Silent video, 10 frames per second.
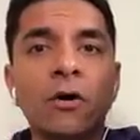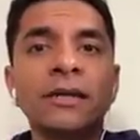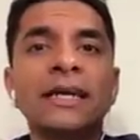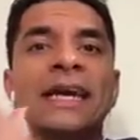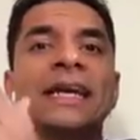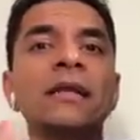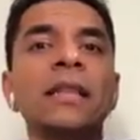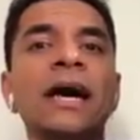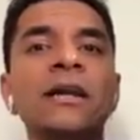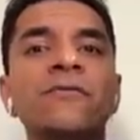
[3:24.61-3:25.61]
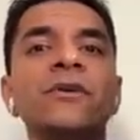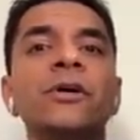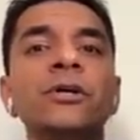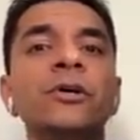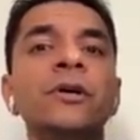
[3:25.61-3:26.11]
on the inner line of
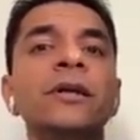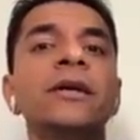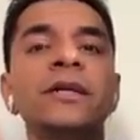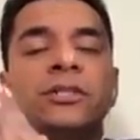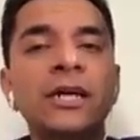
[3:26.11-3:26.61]
your urinary